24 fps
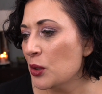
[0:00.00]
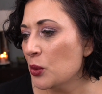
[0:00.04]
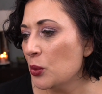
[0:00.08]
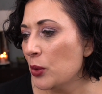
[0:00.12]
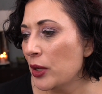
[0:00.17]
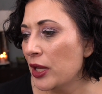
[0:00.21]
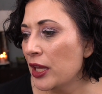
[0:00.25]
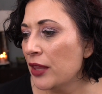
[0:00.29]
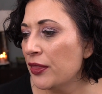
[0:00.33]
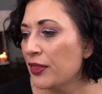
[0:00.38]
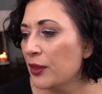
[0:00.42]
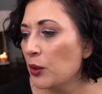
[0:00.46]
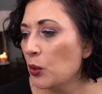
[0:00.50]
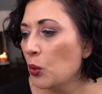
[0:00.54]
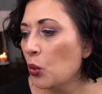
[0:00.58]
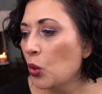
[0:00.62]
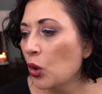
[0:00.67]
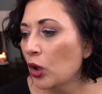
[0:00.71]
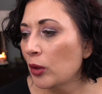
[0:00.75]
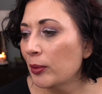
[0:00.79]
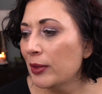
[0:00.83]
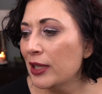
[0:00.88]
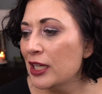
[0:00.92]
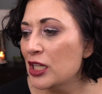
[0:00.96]
with
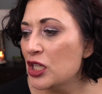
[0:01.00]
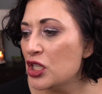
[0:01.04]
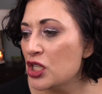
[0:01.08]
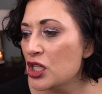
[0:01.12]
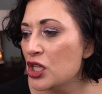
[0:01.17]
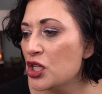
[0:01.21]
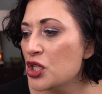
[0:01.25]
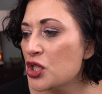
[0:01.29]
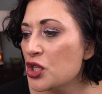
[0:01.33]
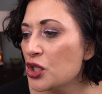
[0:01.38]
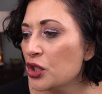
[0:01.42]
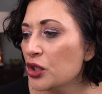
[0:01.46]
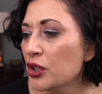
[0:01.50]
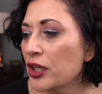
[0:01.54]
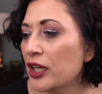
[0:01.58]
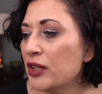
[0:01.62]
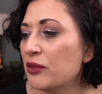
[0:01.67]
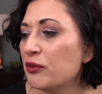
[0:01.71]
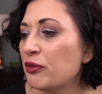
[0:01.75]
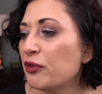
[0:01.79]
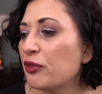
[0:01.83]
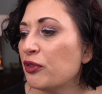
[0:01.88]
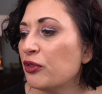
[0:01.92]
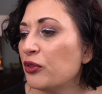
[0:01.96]
warming ginger
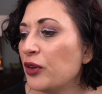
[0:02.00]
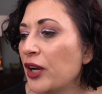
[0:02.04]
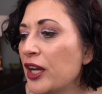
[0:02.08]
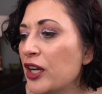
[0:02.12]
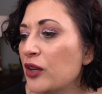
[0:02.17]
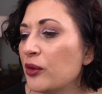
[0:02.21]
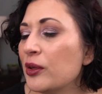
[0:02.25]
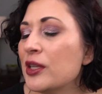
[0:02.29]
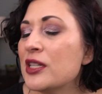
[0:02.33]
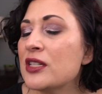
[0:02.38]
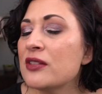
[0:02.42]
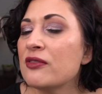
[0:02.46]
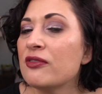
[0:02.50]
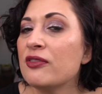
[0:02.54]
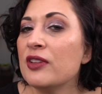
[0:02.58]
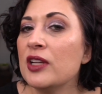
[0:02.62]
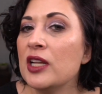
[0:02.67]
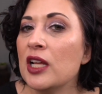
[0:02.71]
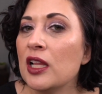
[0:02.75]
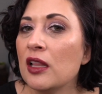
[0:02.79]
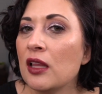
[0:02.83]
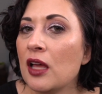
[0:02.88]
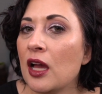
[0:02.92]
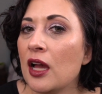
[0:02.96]
and fragrant
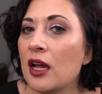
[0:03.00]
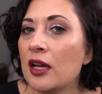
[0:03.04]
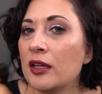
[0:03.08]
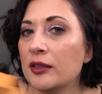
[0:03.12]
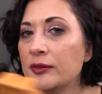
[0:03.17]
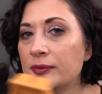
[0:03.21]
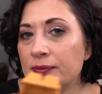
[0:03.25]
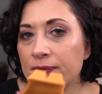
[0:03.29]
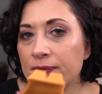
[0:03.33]
vanilla.